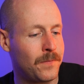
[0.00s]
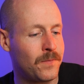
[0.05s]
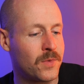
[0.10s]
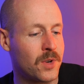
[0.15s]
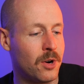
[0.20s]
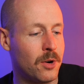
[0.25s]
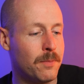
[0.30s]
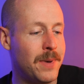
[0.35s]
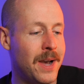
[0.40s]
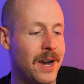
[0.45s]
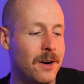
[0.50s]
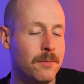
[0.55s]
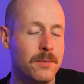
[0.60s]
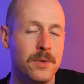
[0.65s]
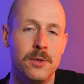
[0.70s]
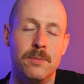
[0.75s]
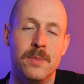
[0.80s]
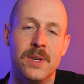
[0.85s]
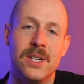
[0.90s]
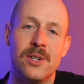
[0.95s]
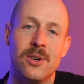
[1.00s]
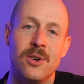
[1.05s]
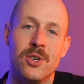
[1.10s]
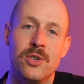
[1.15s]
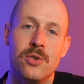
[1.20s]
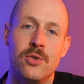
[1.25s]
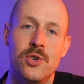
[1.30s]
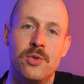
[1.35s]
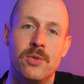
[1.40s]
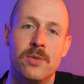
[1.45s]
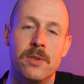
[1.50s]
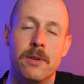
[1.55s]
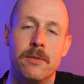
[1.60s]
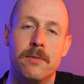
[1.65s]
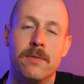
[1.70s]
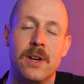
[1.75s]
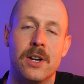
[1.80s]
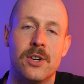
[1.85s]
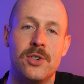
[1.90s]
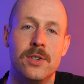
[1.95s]
Our bowel movements are usually a
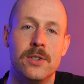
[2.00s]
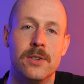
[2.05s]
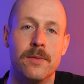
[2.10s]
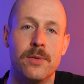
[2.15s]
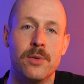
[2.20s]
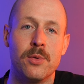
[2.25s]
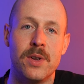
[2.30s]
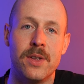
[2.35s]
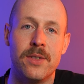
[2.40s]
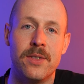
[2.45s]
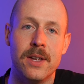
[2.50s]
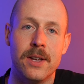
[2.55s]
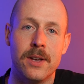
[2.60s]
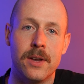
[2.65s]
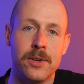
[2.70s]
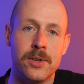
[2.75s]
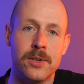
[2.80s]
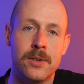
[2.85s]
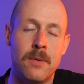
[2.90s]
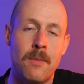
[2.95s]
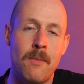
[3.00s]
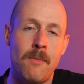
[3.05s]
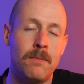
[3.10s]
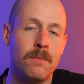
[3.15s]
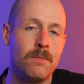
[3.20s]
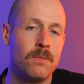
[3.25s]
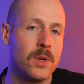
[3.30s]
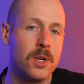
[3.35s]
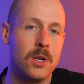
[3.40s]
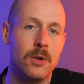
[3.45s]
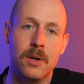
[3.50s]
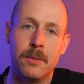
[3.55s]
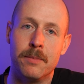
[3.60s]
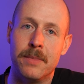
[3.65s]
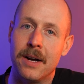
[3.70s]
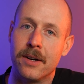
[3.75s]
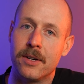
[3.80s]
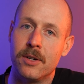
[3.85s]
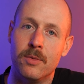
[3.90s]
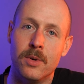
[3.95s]
reflection of 3 things. Going
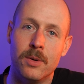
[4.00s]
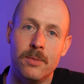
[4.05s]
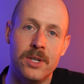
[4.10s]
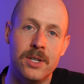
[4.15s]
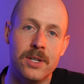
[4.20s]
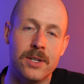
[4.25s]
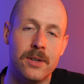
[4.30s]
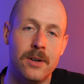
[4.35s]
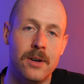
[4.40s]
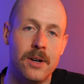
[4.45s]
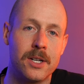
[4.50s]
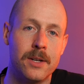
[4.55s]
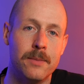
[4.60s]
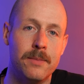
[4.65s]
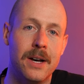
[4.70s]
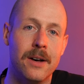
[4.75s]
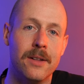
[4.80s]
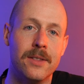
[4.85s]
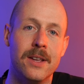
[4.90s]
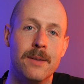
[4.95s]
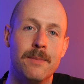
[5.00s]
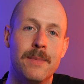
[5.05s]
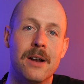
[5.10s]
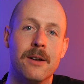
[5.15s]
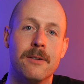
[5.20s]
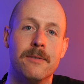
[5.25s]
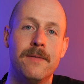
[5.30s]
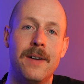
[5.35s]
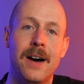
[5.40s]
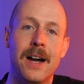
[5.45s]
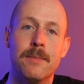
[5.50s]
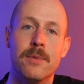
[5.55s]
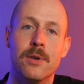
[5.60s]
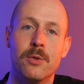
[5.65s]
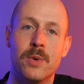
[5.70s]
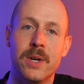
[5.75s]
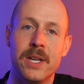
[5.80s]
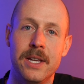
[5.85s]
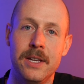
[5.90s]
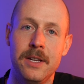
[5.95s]
back to what we just talked about, the amount of fiber
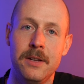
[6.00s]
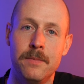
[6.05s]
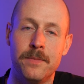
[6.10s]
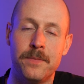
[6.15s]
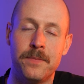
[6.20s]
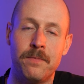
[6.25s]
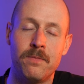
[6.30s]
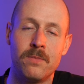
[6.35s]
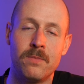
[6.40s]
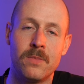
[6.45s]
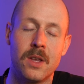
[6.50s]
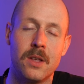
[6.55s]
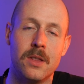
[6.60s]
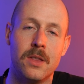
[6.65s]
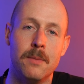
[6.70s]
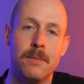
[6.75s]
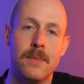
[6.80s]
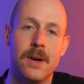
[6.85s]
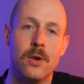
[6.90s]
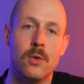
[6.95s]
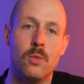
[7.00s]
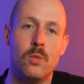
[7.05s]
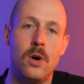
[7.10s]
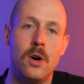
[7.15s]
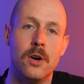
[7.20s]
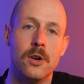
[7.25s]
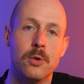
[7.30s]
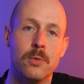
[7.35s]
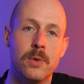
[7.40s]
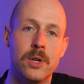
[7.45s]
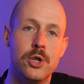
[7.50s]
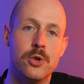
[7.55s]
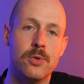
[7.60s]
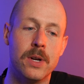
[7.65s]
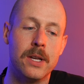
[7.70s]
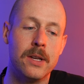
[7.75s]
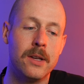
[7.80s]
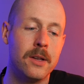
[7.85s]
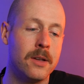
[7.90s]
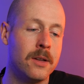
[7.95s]
we eat, the amount of water we
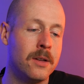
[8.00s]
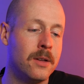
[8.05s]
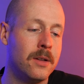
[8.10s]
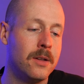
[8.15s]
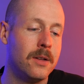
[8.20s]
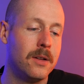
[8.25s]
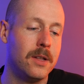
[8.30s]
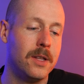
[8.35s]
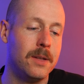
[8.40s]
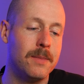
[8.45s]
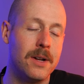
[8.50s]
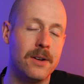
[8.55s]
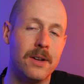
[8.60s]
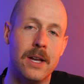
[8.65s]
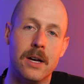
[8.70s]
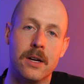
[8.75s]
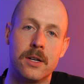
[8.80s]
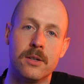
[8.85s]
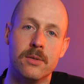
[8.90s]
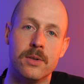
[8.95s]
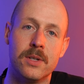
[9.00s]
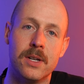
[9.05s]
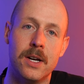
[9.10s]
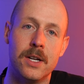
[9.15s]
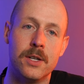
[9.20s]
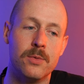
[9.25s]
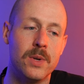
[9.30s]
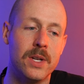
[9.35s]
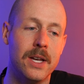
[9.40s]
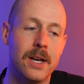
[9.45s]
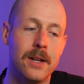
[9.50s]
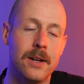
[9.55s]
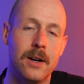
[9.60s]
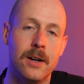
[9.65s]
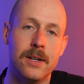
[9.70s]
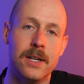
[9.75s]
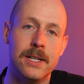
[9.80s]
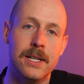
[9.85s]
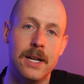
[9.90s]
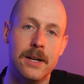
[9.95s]
drink, and the amount of exercise we get
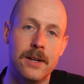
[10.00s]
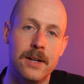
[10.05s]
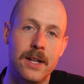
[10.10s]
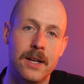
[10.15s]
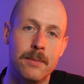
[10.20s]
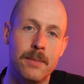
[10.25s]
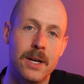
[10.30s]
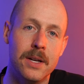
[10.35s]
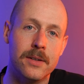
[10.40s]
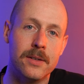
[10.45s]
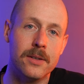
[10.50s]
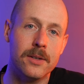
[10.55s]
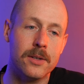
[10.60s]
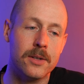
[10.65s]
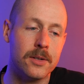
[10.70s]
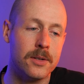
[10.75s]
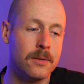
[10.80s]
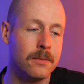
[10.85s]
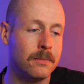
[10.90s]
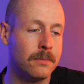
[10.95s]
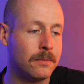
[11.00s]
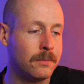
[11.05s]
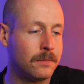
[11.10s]
on a day-to-day basis.